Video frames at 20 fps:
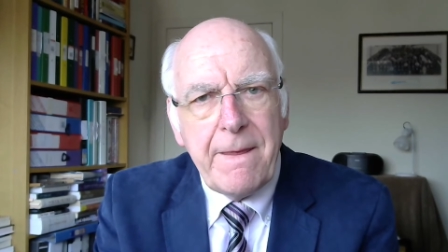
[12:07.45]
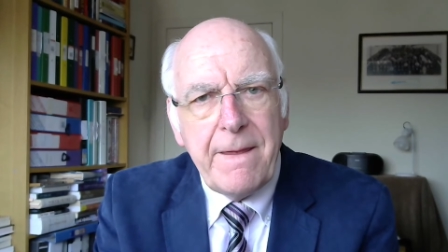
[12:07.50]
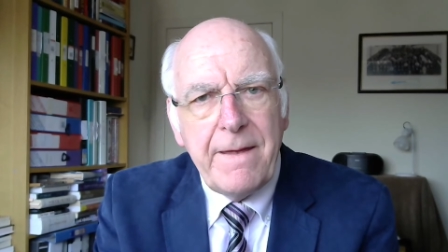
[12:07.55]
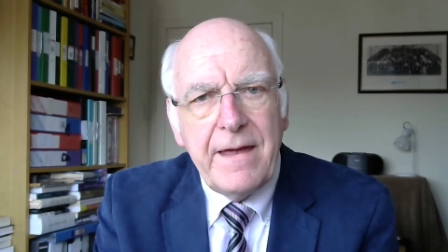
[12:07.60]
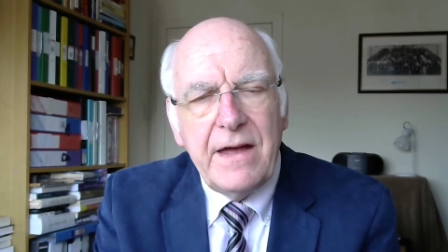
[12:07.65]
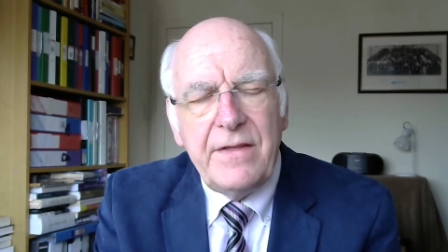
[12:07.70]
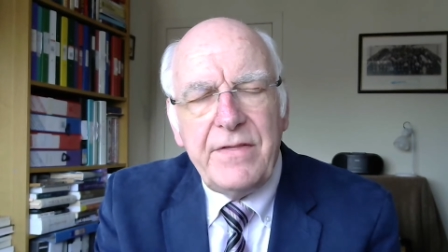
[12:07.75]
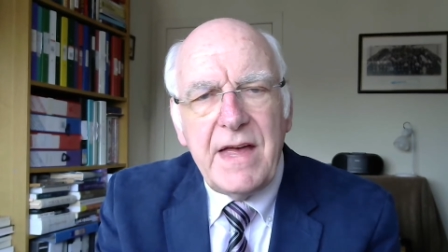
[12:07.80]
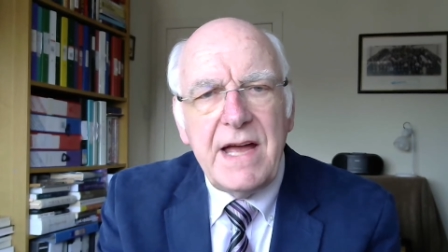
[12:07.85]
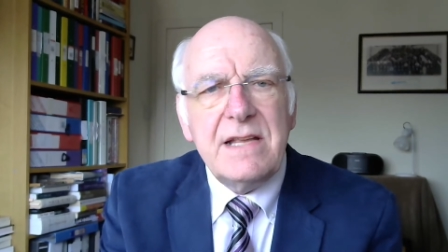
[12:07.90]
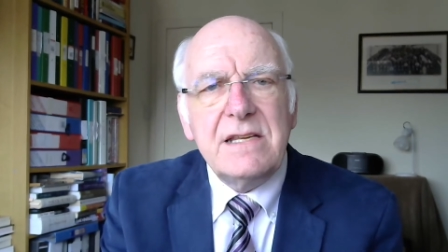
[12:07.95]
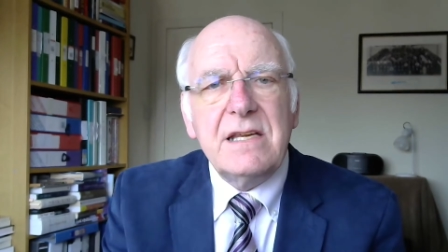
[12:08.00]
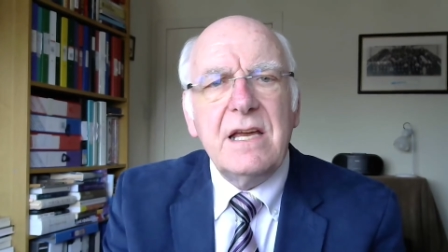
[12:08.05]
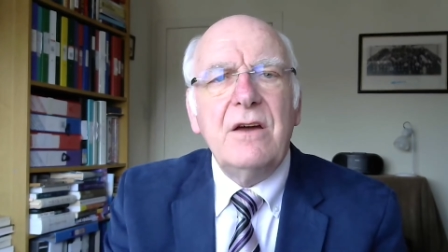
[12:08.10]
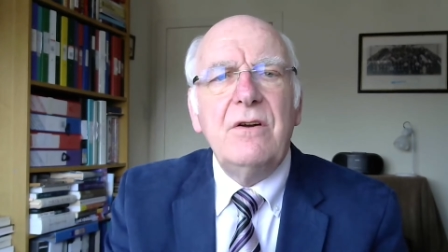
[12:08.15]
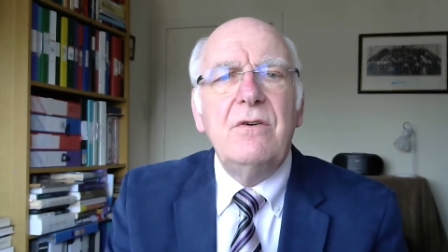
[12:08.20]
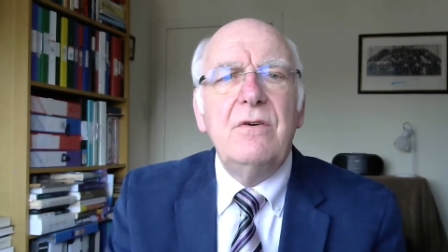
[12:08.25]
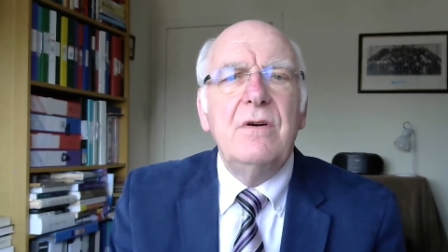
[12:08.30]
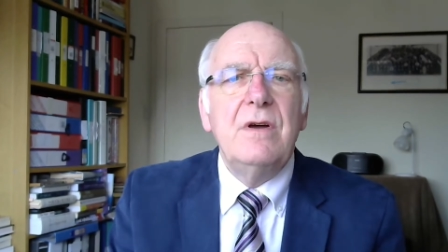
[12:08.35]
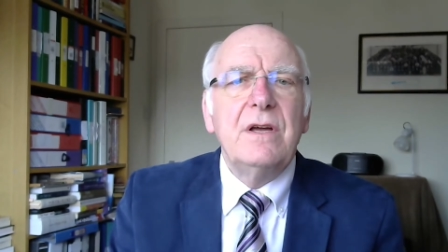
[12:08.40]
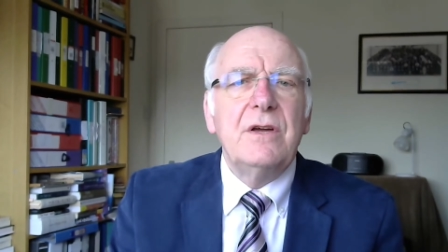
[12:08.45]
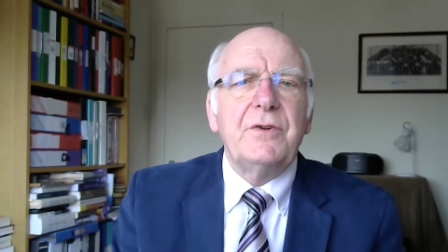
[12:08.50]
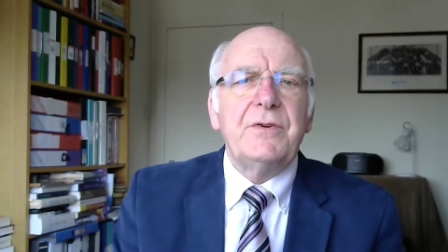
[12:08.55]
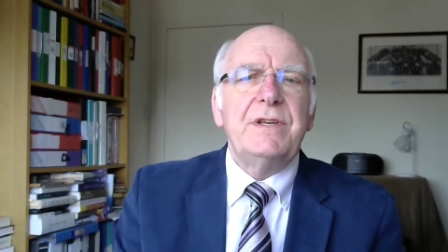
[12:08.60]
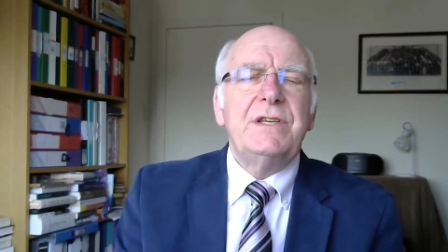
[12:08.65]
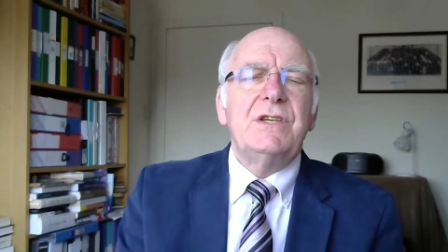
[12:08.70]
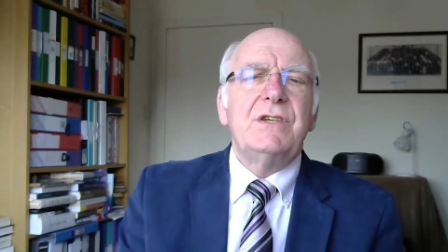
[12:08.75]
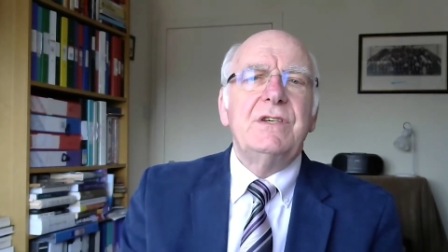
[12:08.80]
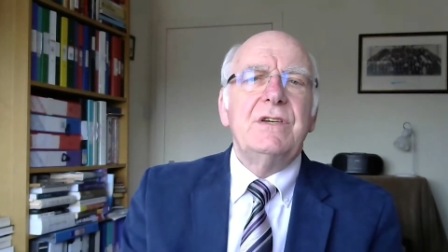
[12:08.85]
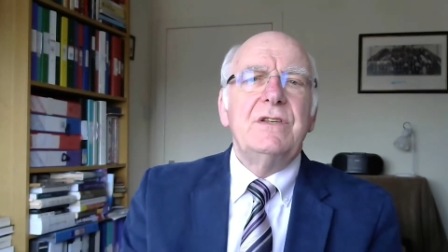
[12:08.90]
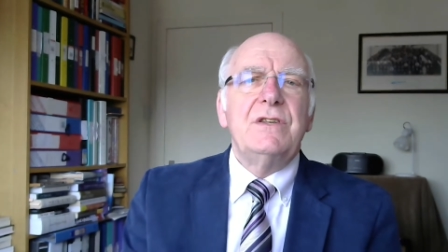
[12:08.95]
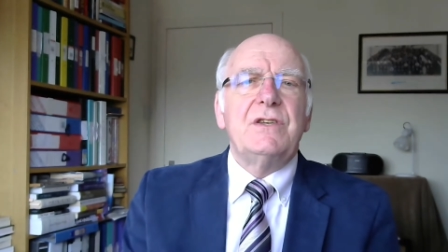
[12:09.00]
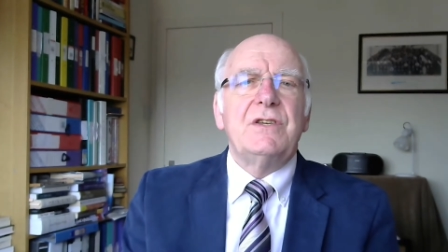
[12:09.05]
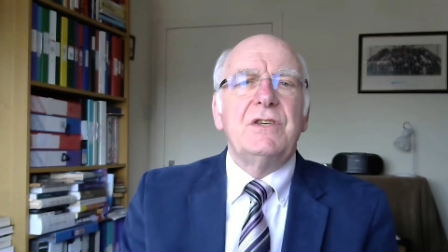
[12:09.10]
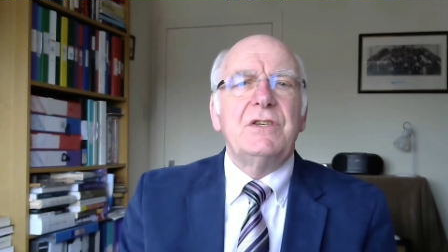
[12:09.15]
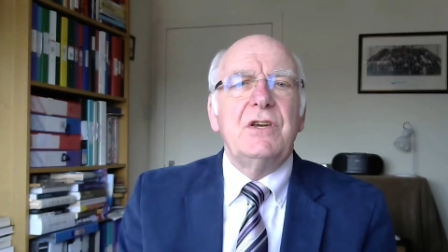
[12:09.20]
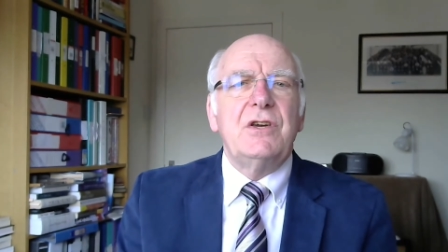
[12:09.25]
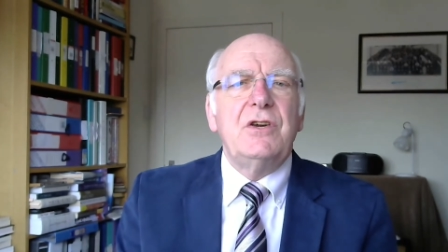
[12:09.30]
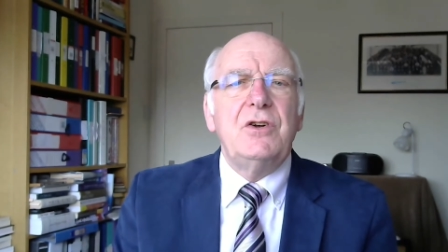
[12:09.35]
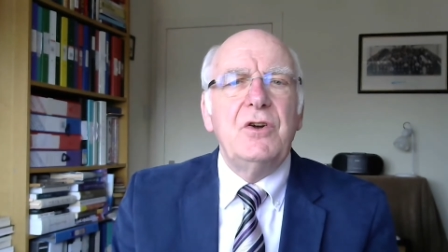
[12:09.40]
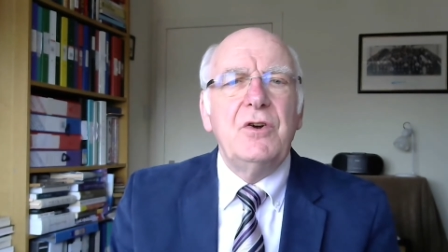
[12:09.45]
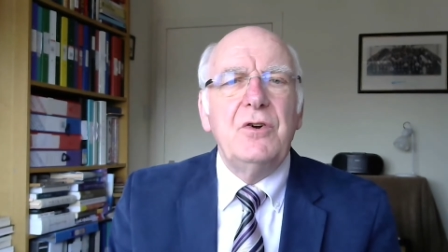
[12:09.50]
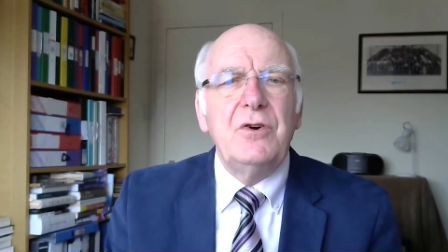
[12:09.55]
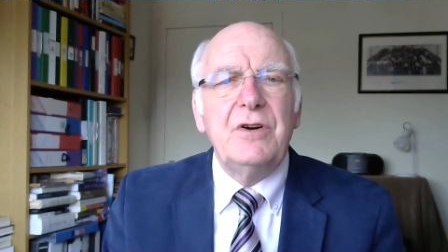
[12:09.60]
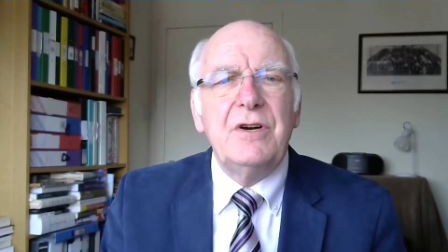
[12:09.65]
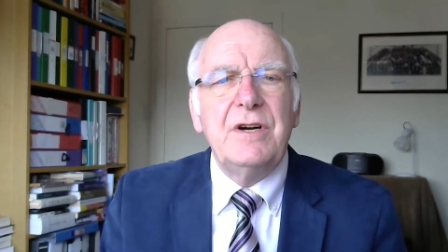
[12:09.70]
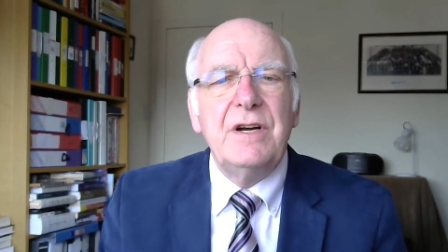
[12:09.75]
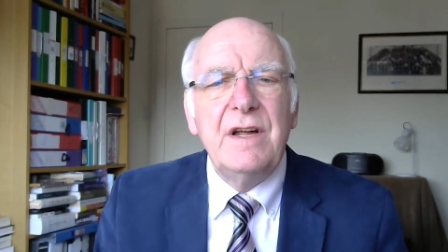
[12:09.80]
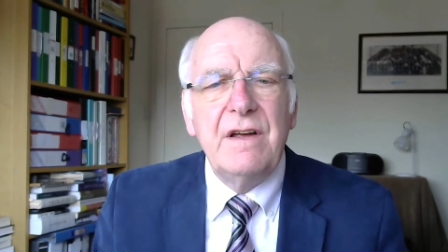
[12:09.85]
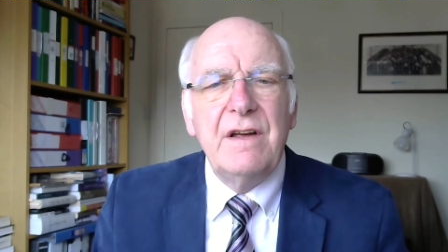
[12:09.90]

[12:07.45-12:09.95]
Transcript: And that's how Christians secure